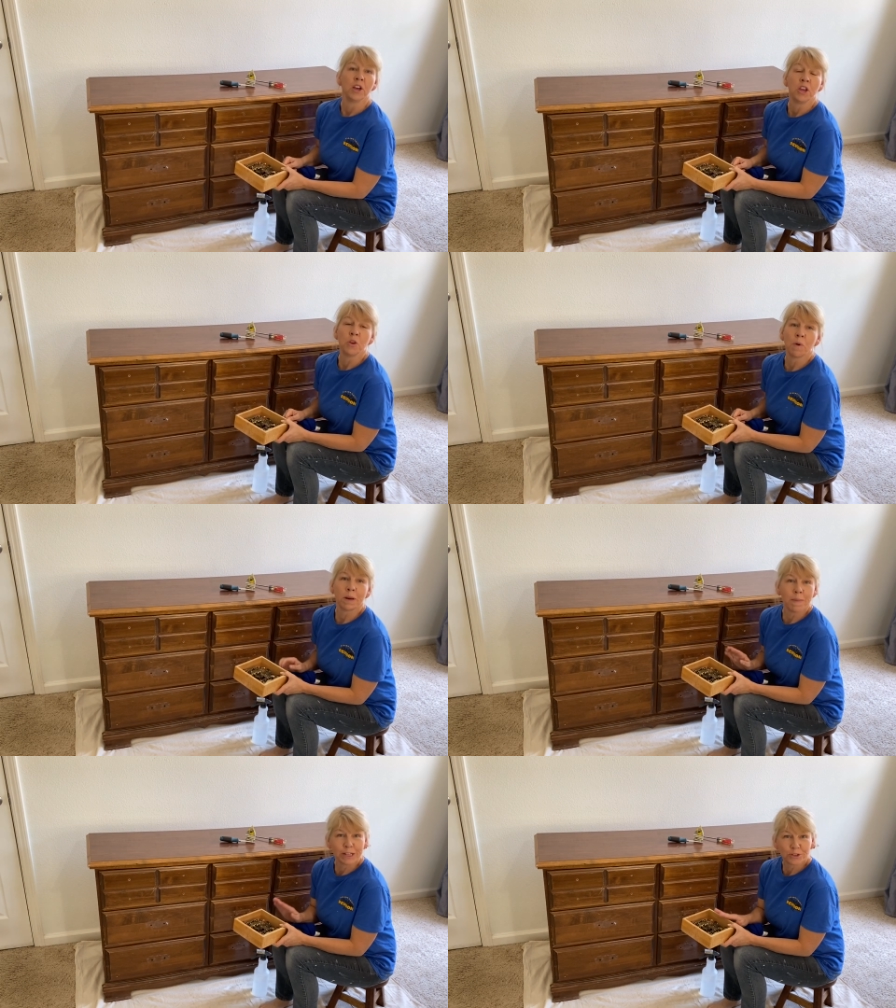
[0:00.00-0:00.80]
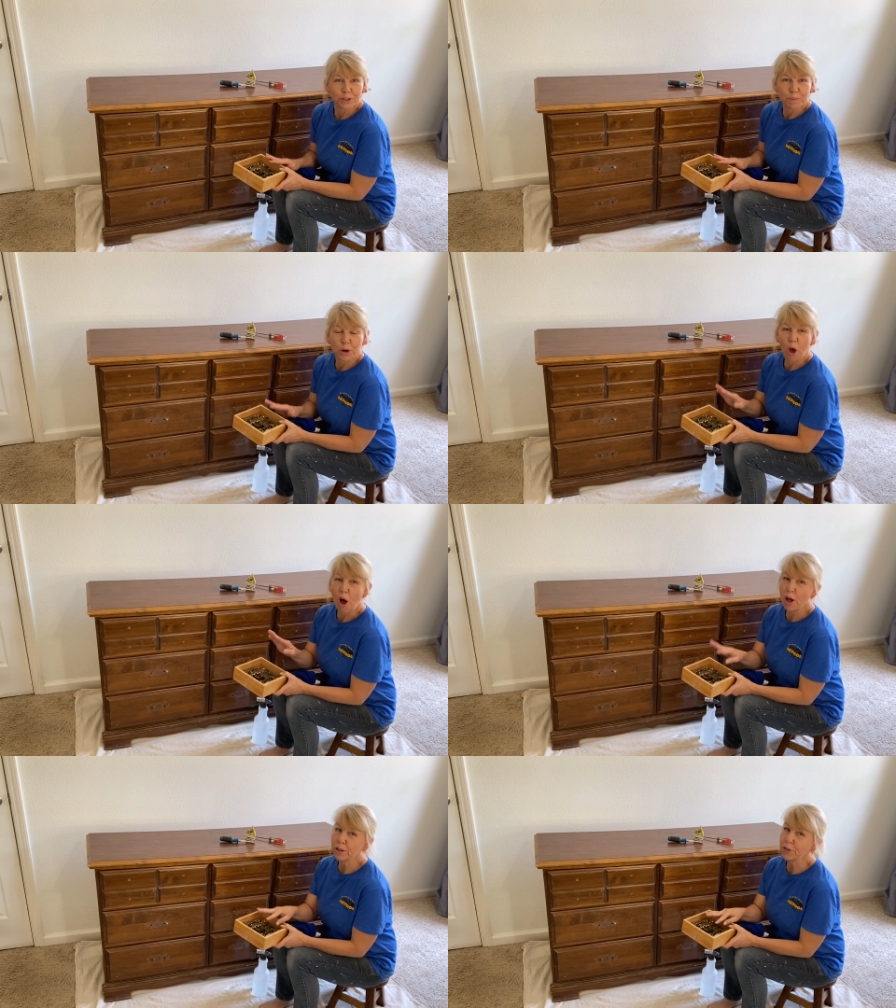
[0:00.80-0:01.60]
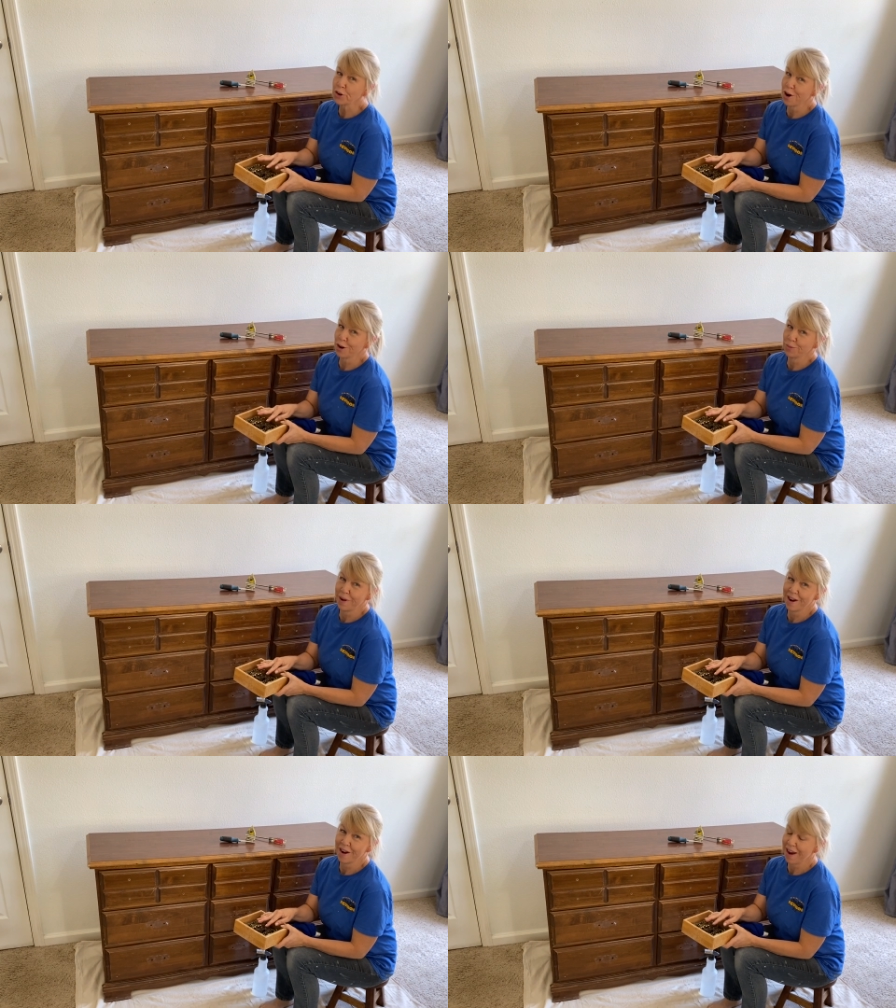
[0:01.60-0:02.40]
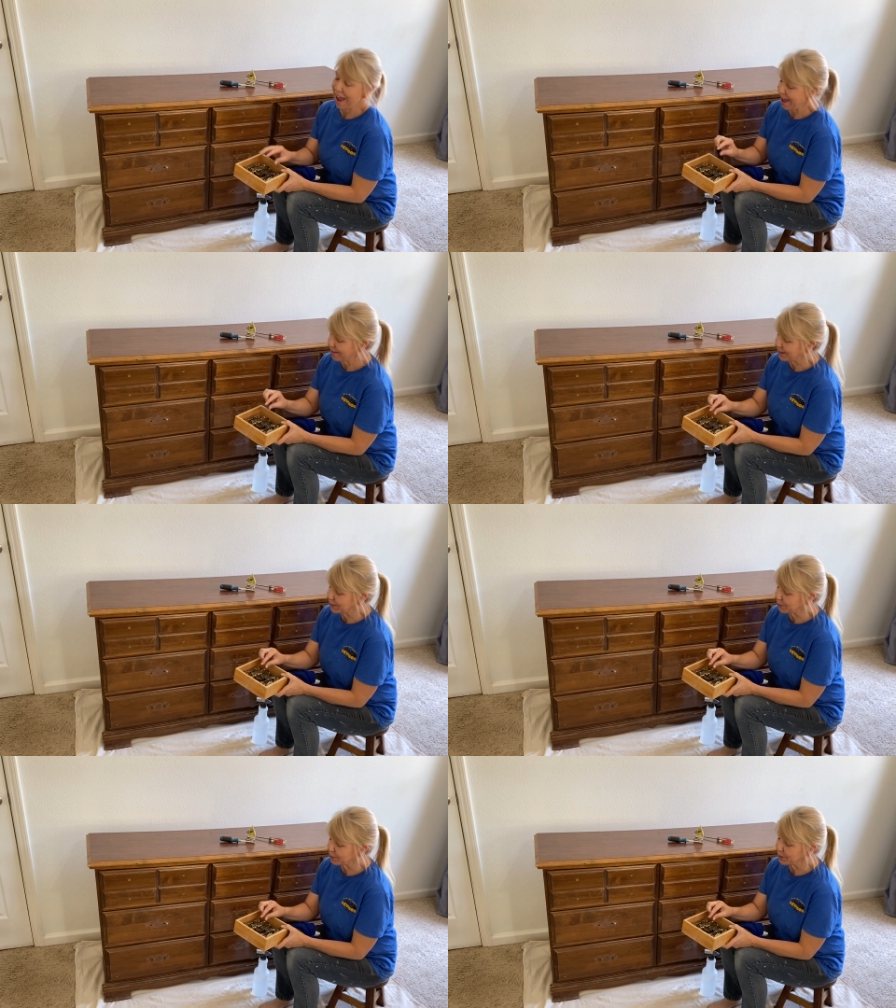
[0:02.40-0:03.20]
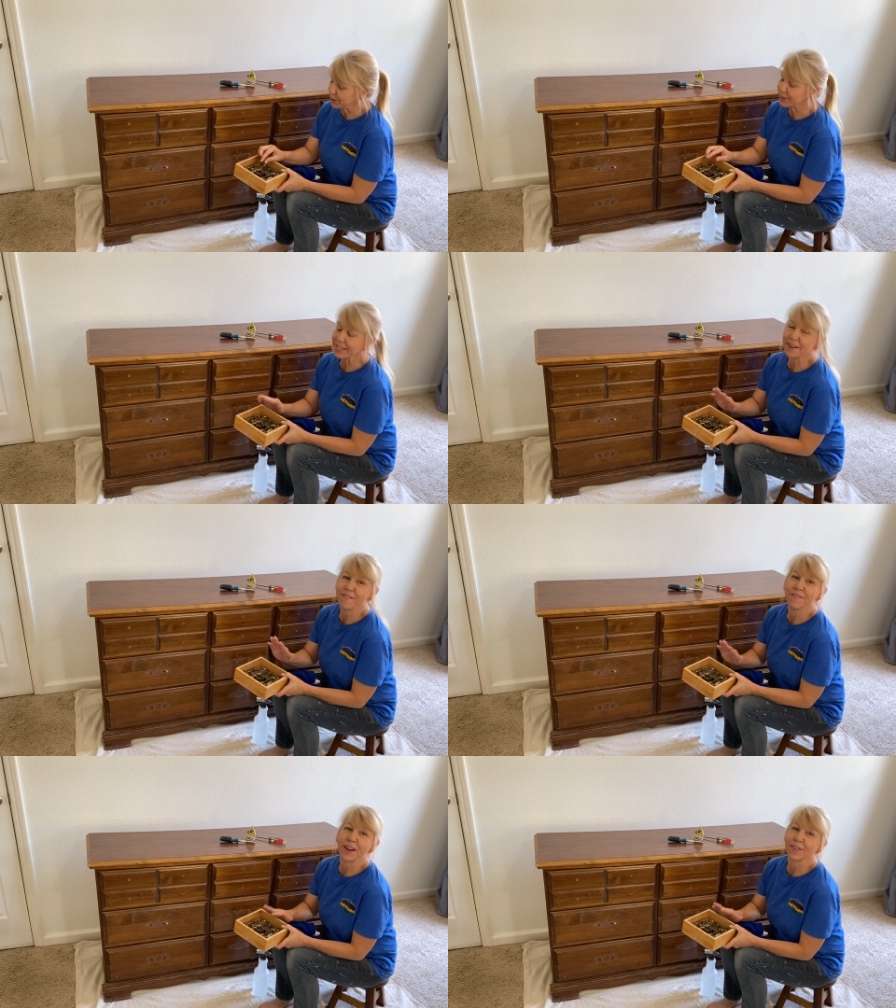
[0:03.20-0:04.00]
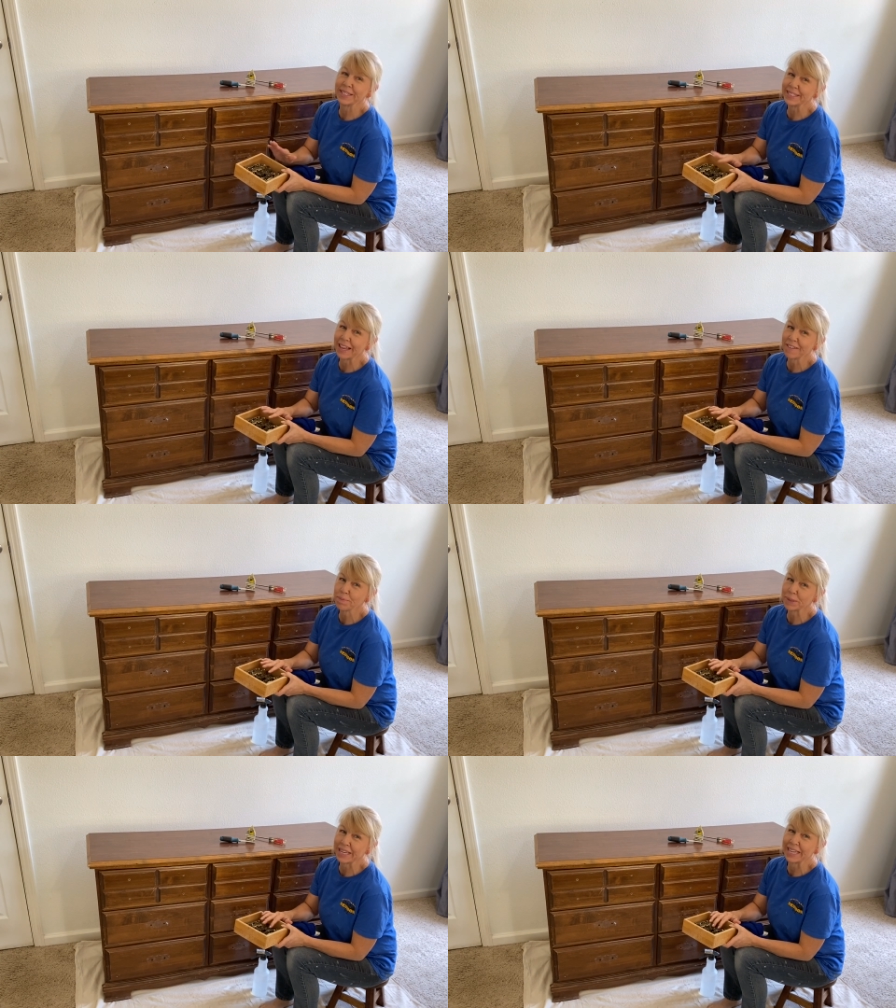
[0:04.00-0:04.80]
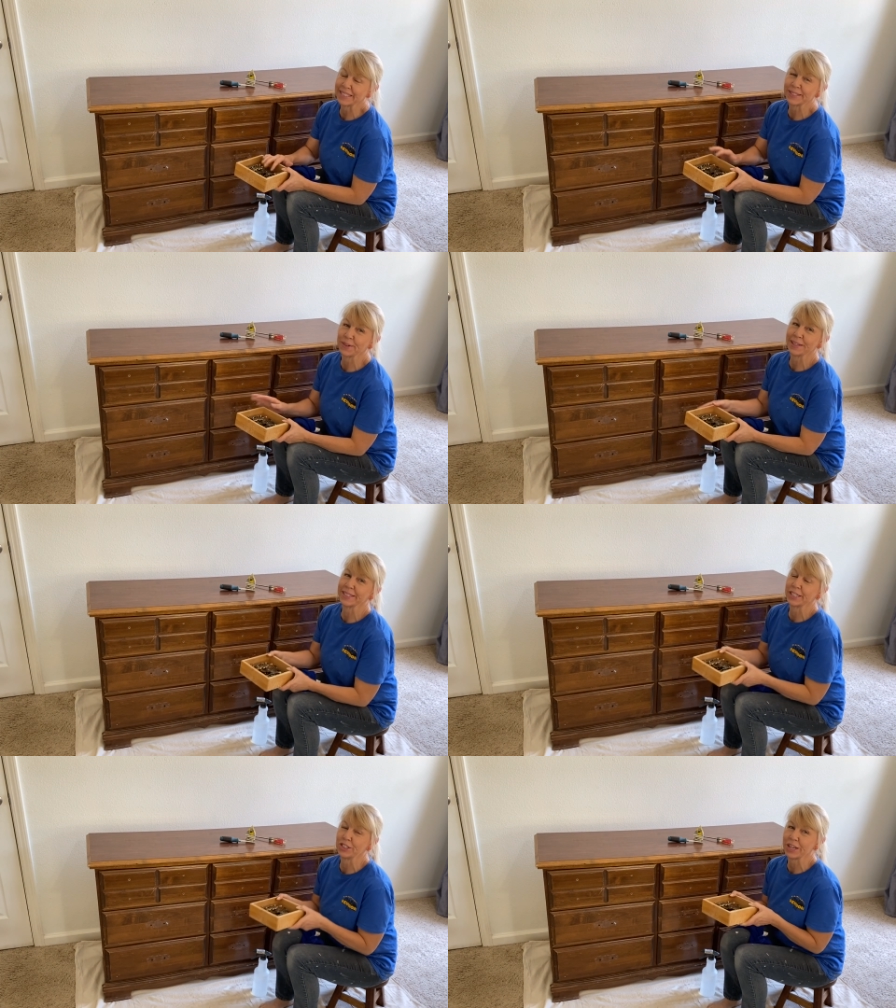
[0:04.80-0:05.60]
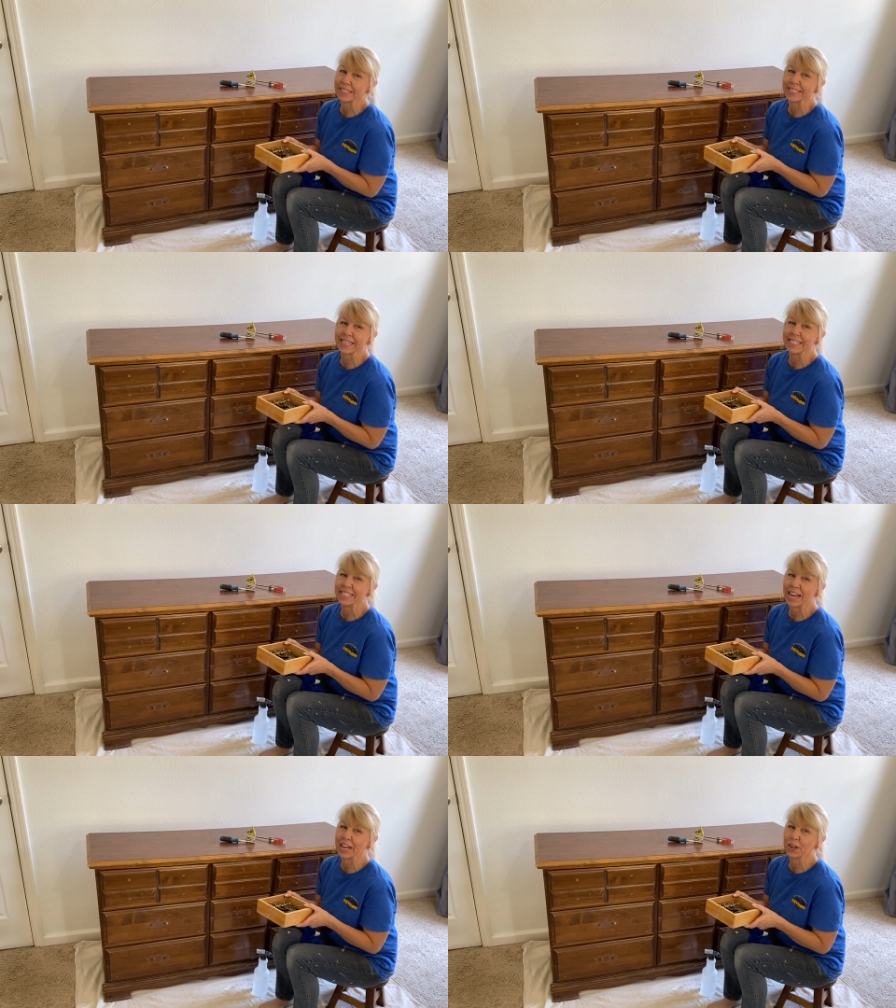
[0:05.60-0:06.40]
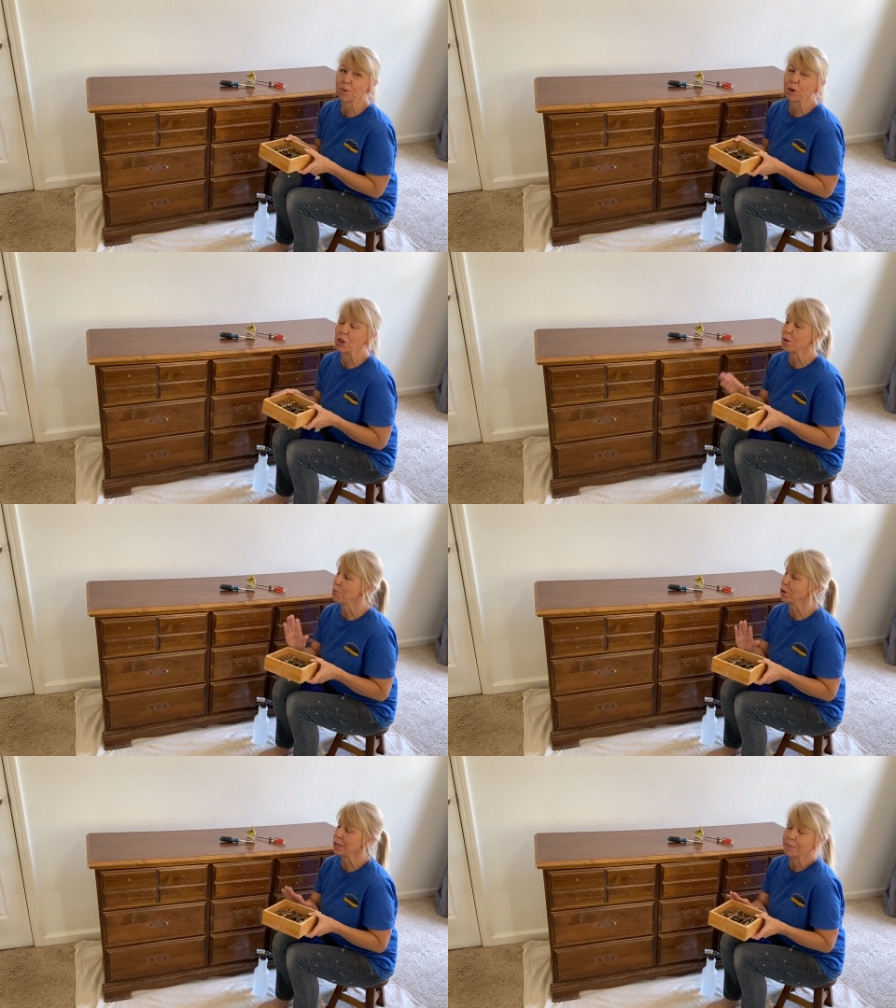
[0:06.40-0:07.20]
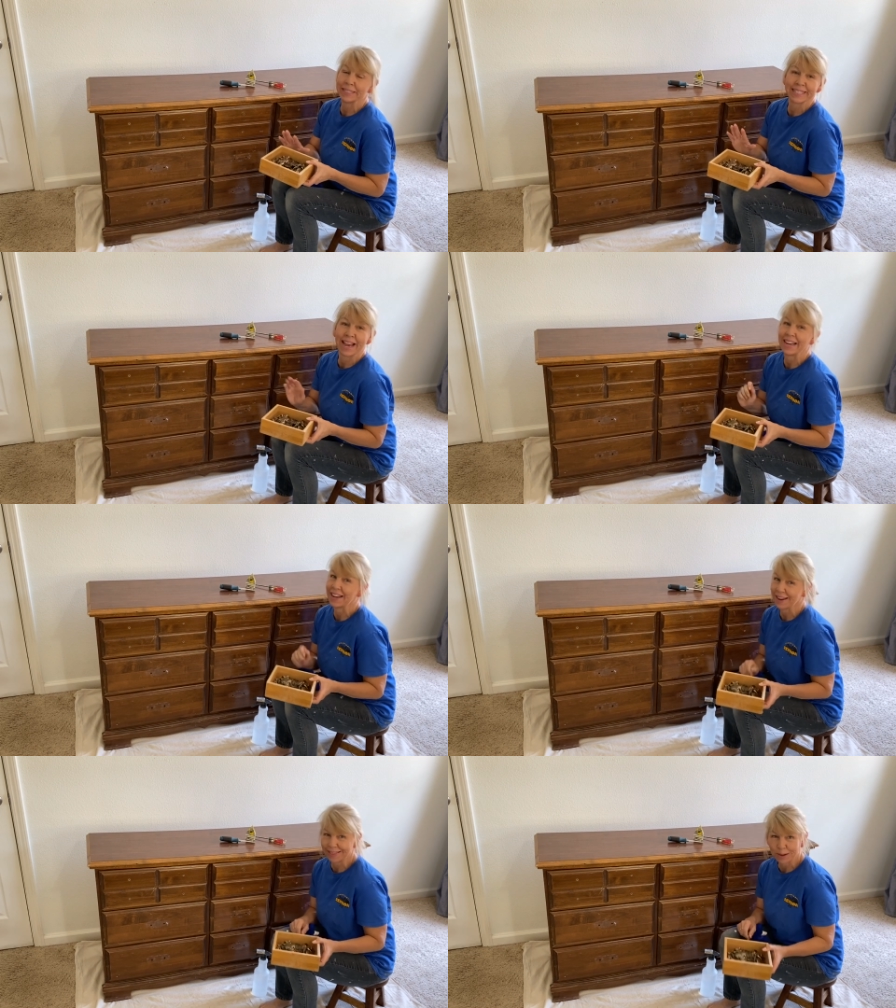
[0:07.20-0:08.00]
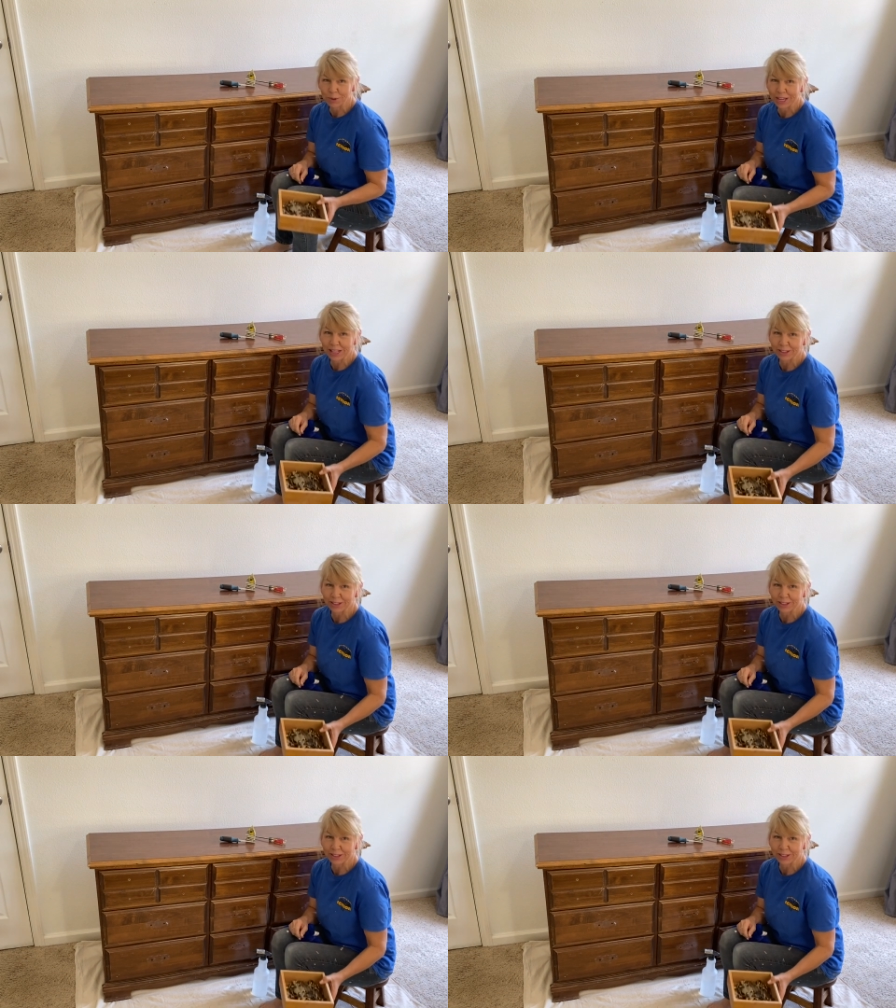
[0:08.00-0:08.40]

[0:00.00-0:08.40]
You wanna make sure to put all of your hardware and the screws in a very safe place. So I suggest a container where you can put them aside and nothing will get